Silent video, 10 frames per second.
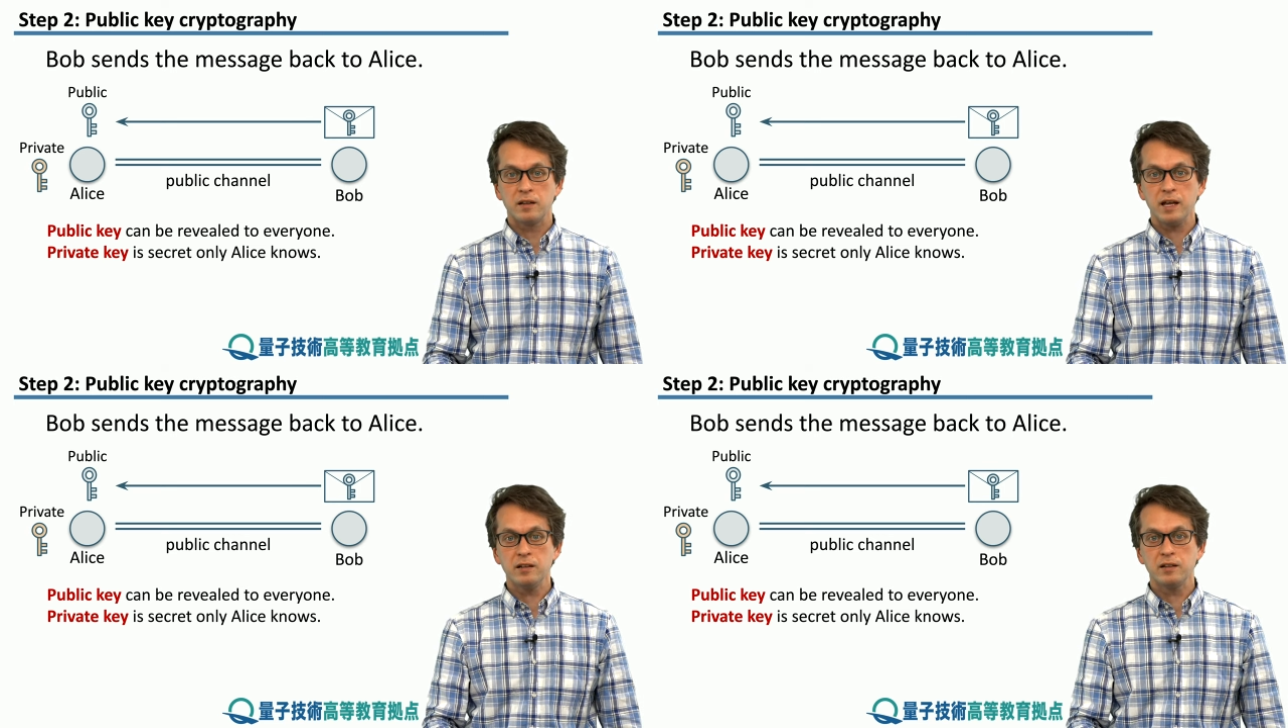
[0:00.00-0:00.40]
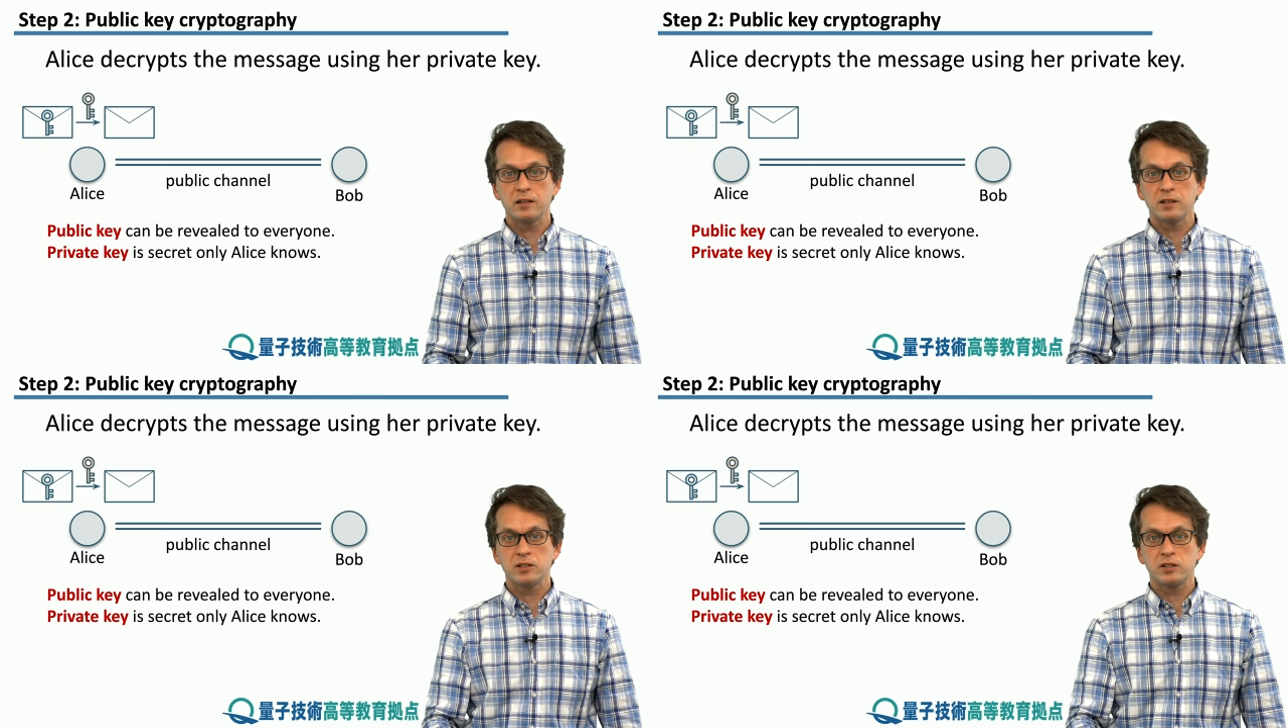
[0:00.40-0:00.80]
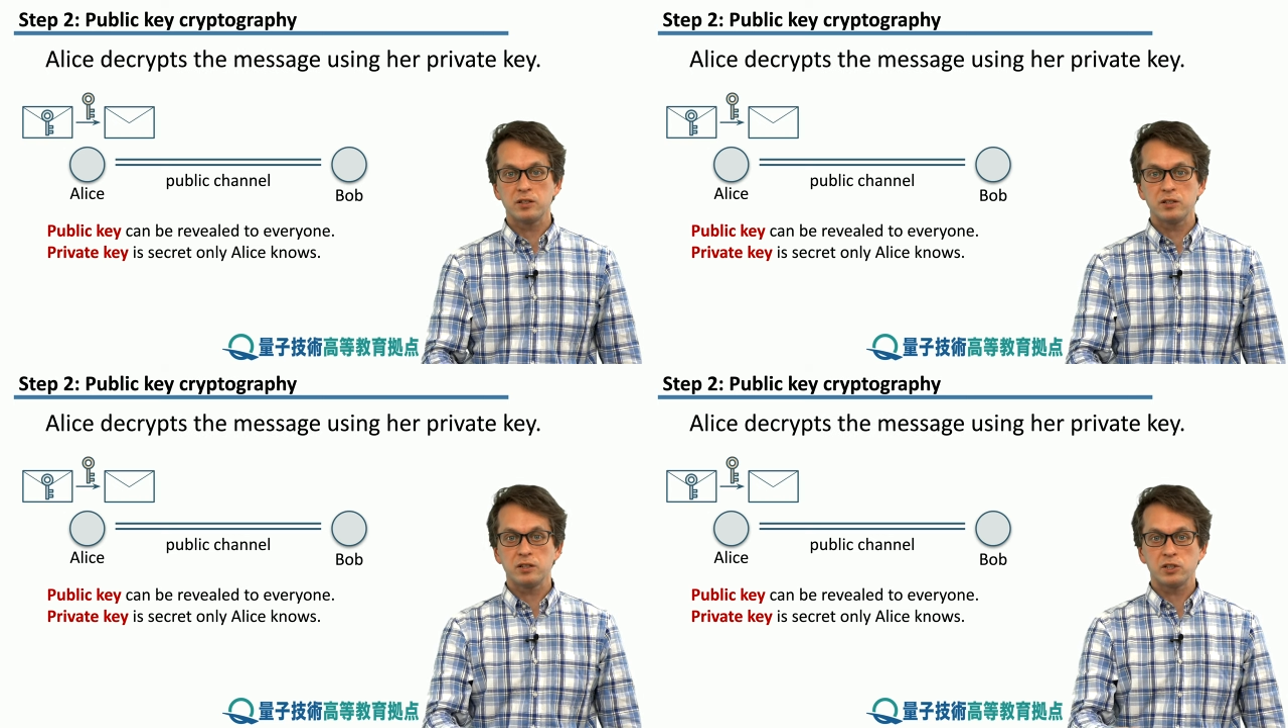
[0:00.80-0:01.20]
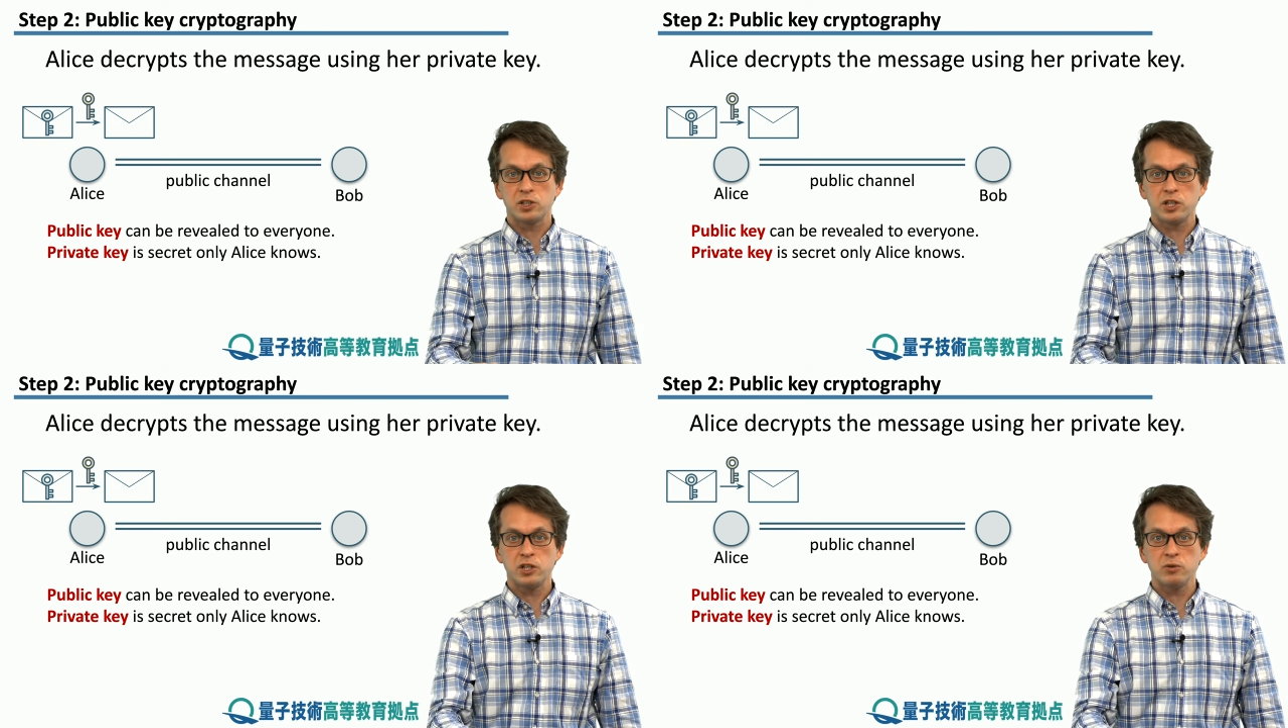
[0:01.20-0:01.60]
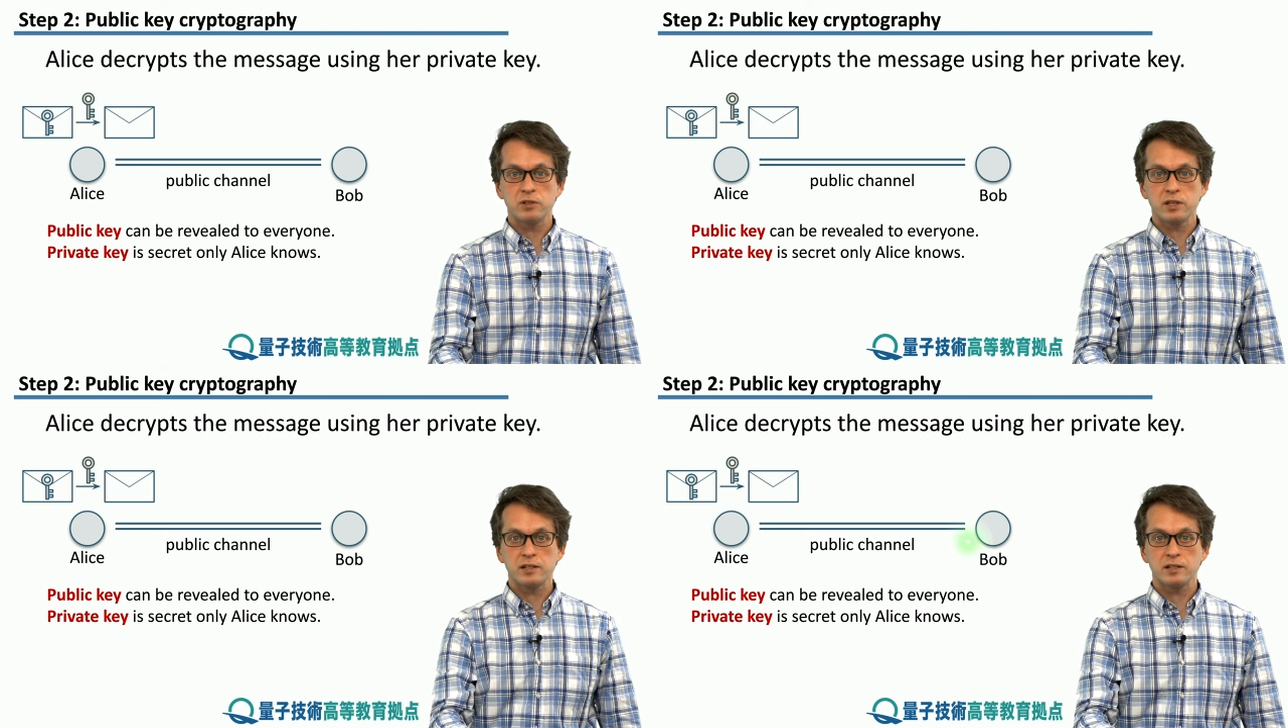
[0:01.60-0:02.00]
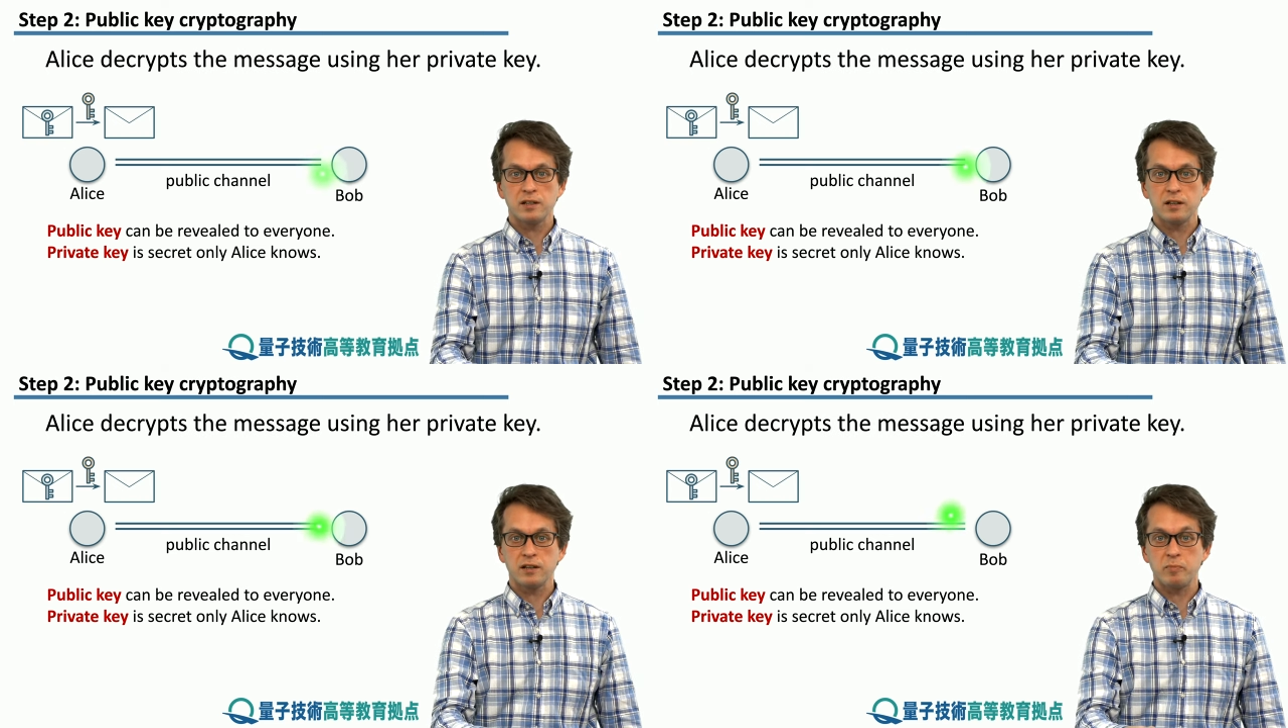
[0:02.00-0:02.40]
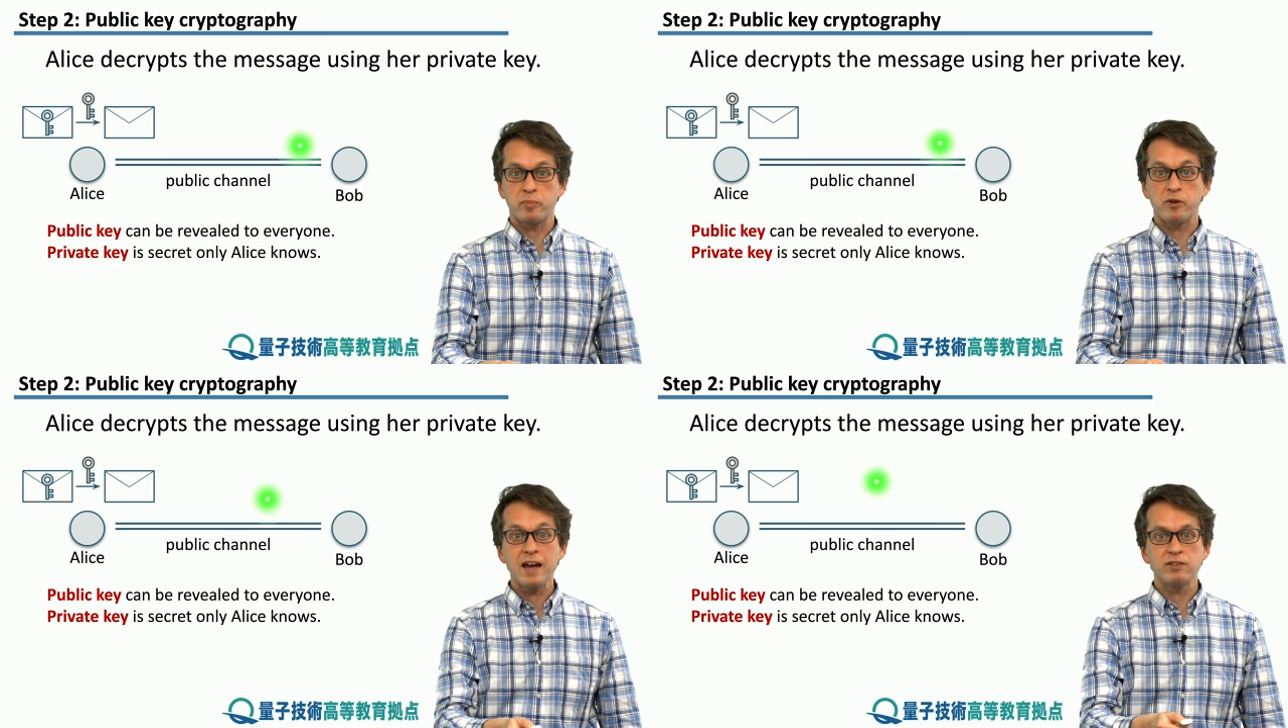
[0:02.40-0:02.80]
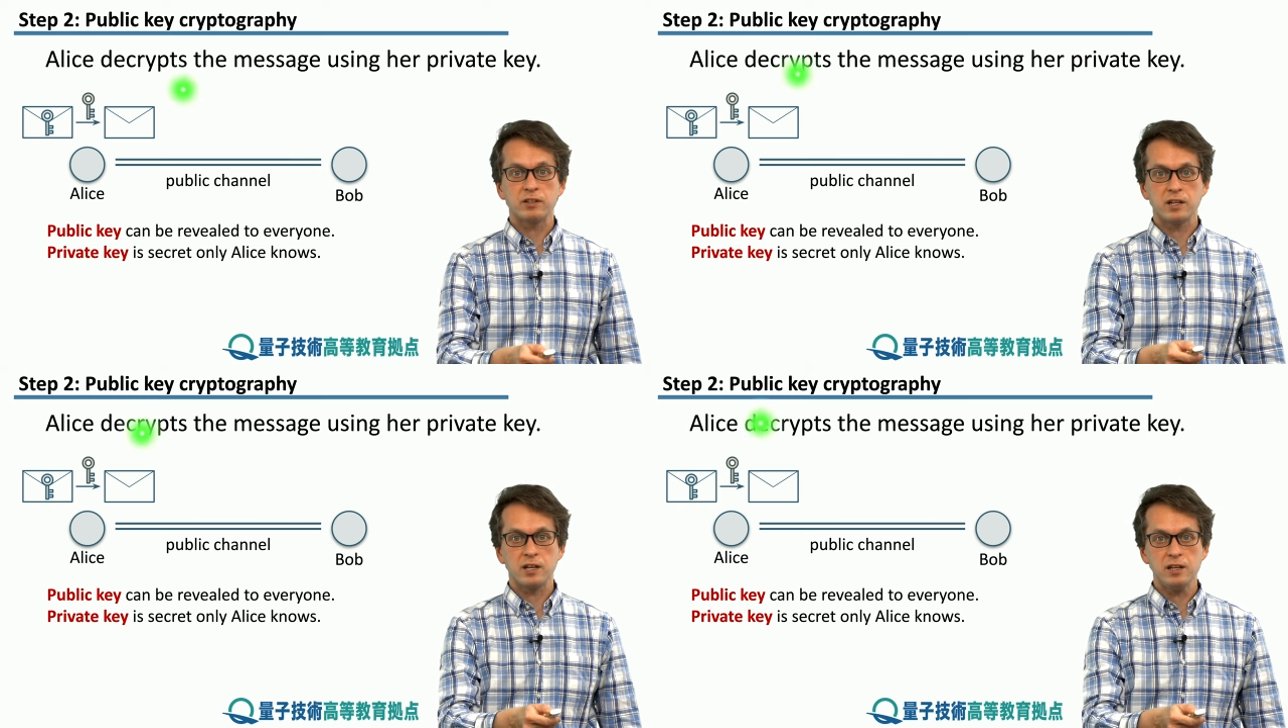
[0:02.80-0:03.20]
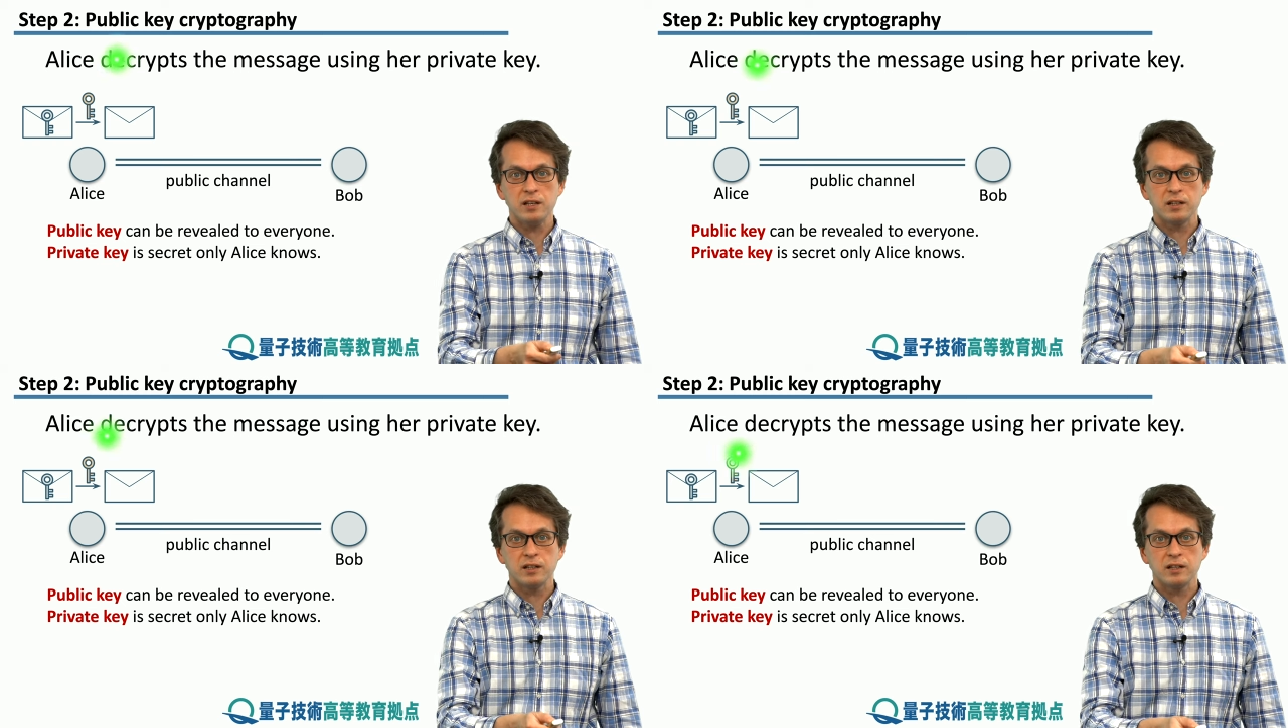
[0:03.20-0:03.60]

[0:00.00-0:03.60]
Then she uses the private key